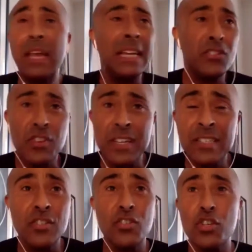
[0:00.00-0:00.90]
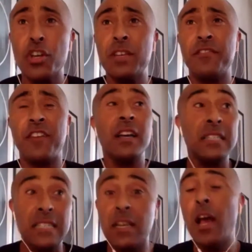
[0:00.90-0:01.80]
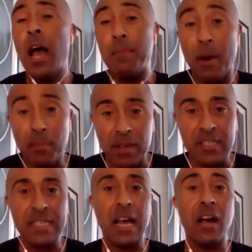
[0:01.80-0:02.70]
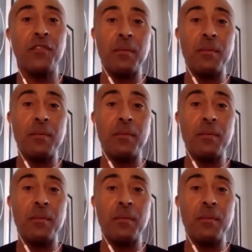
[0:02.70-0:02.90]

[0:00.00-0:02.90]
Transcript: interesting journey finding about myself,